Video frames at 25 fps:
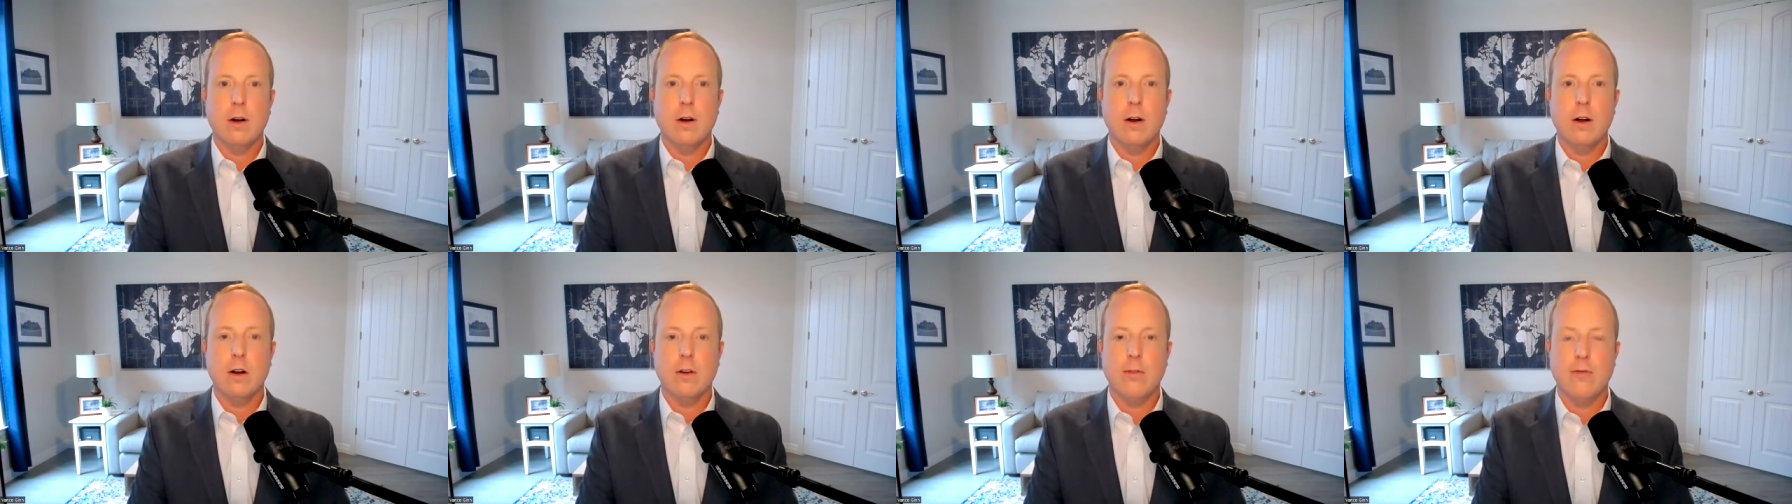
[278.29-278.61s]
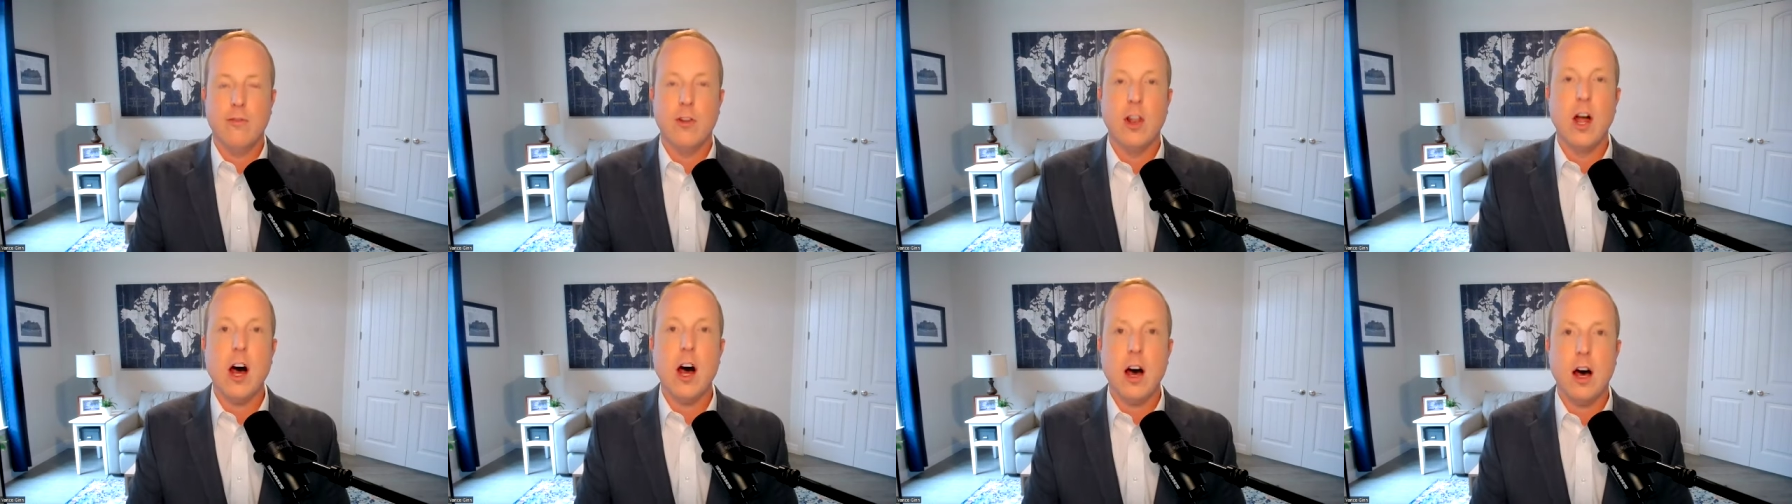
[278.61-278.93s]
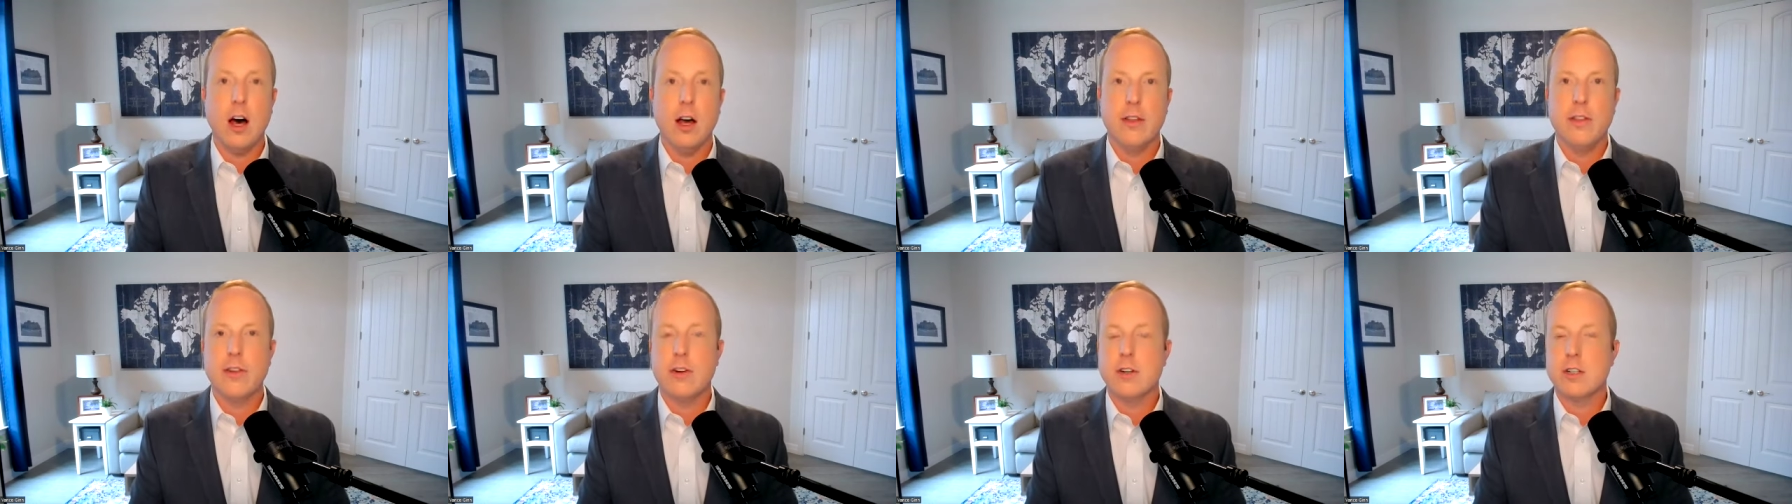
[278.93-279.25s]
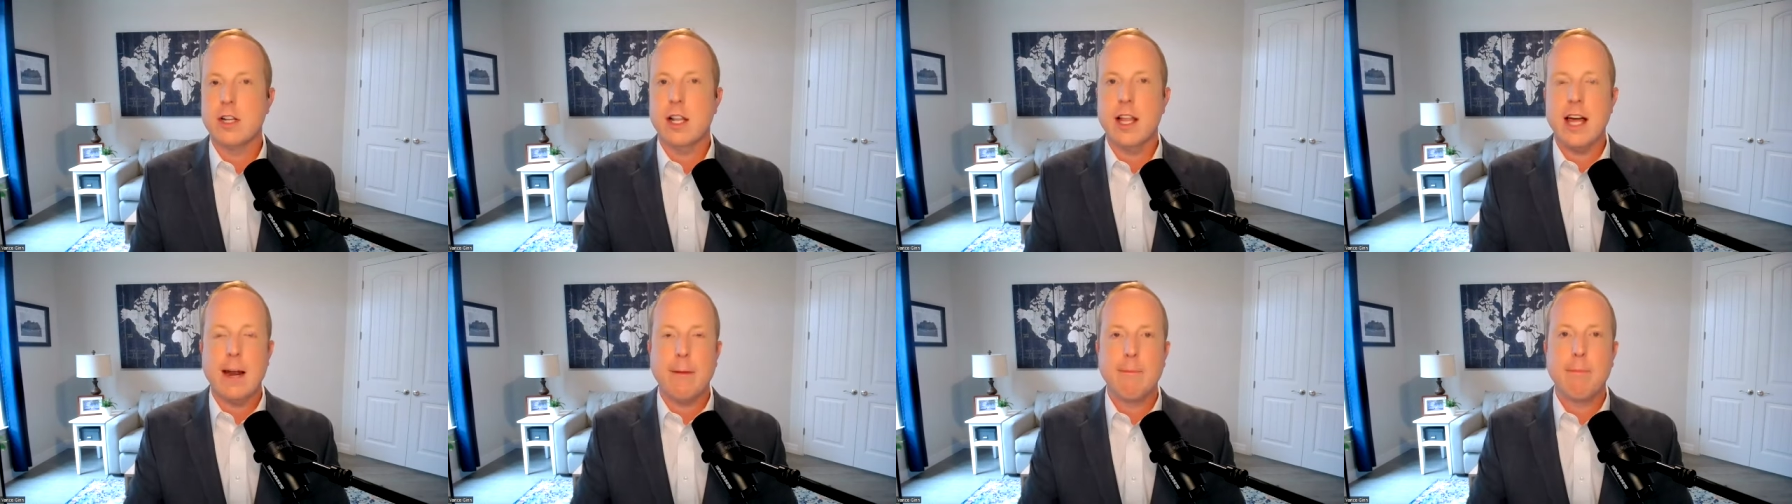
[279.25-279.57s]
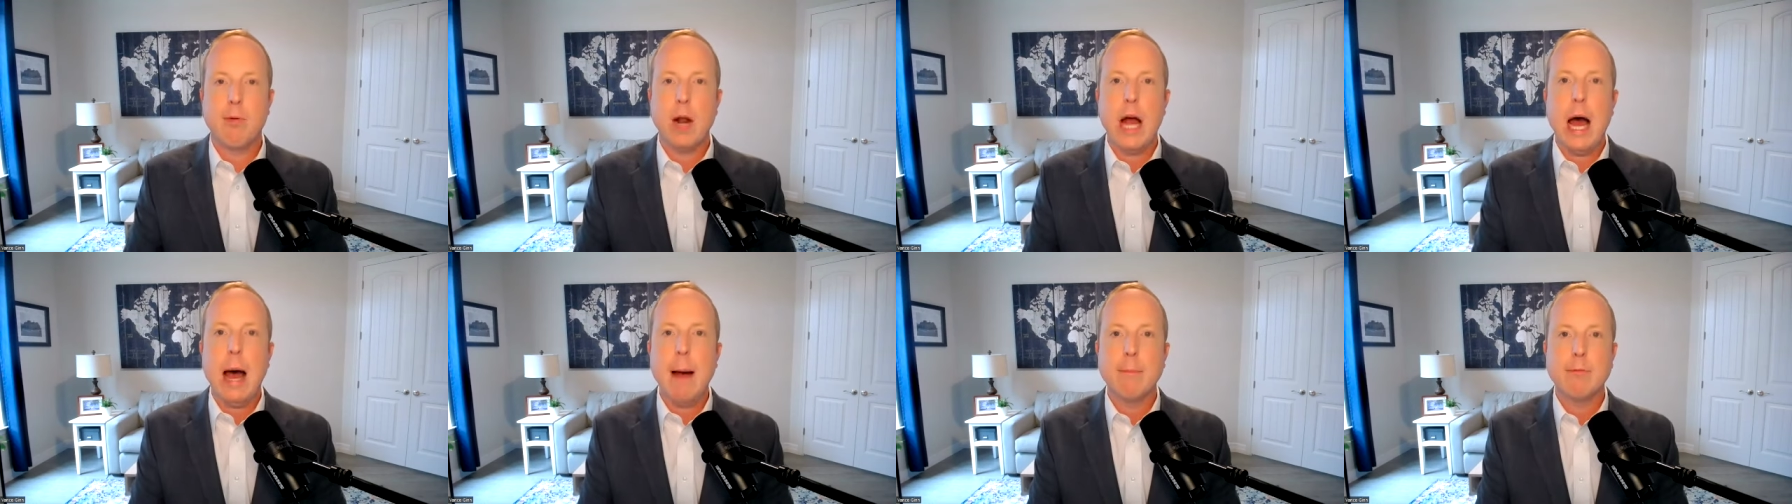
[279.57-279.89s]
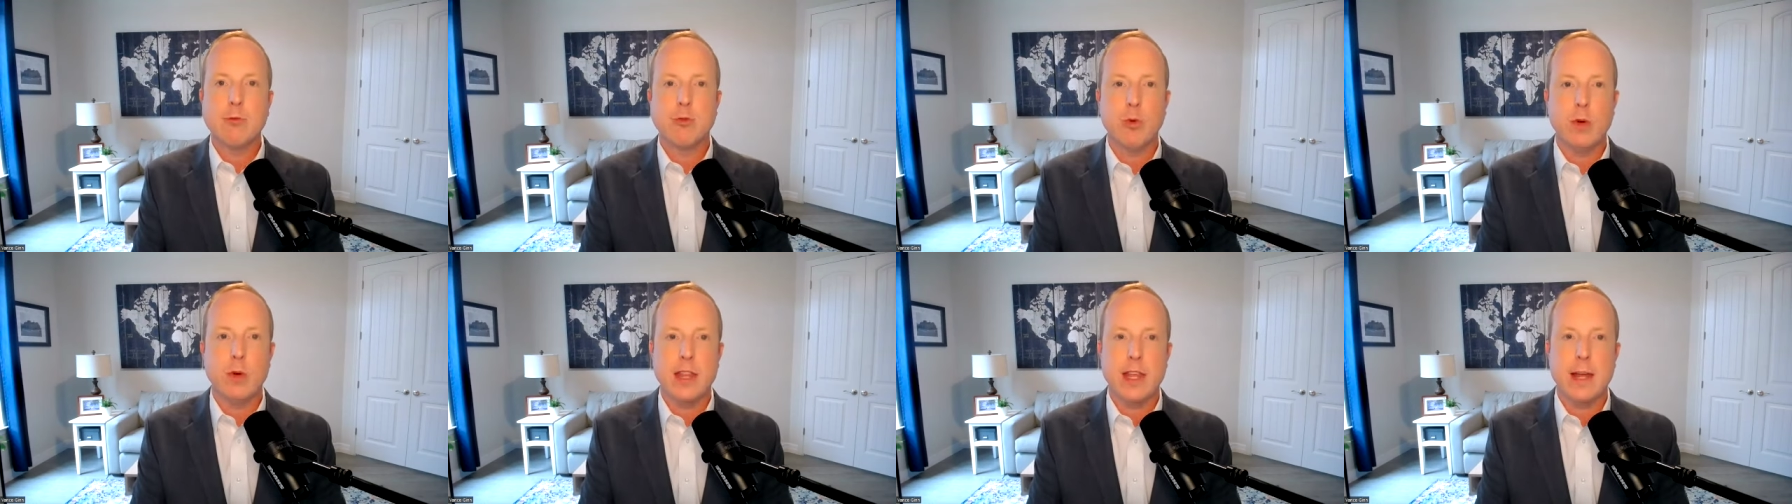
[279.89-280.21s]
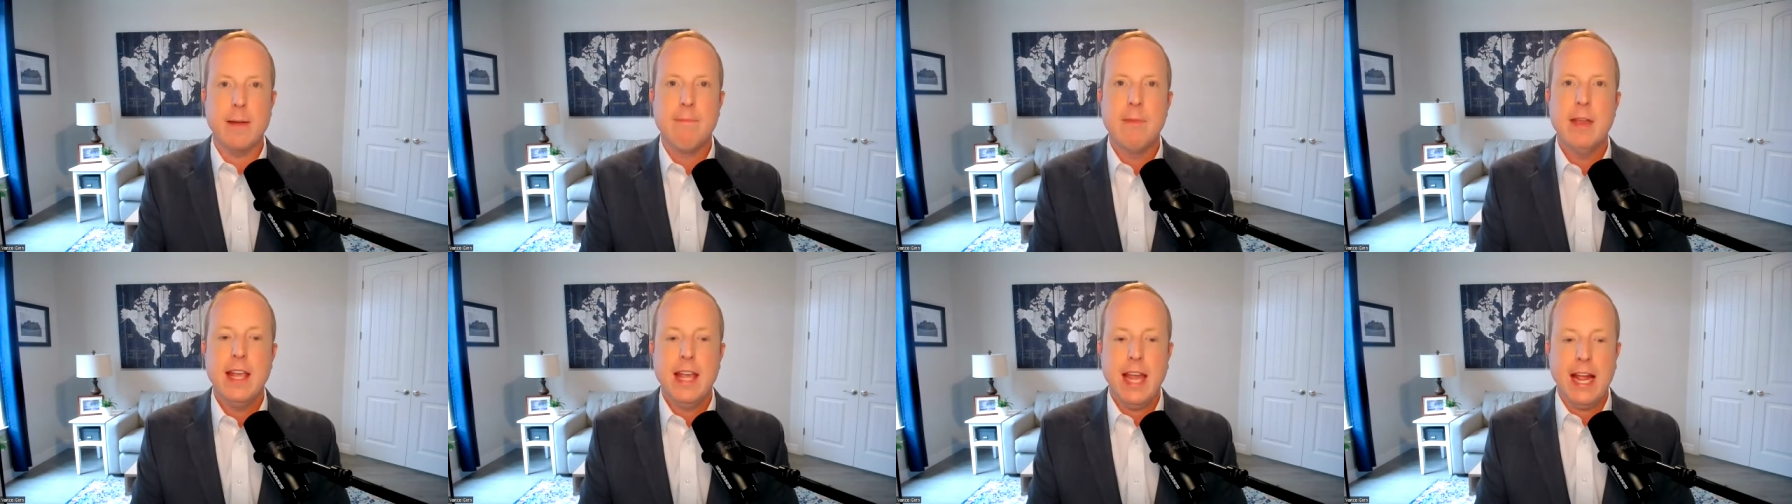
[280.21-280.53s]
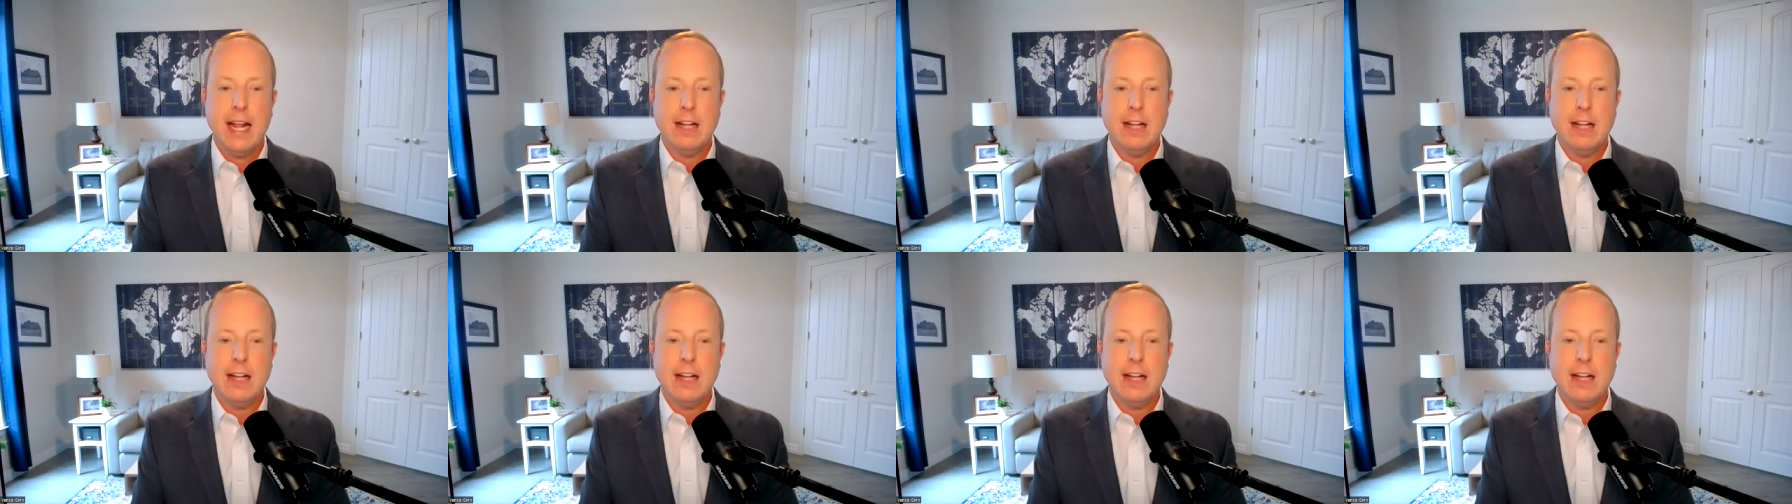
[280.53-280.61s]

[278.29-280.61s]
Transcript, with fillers: are flawed. There's a lot of problems with it.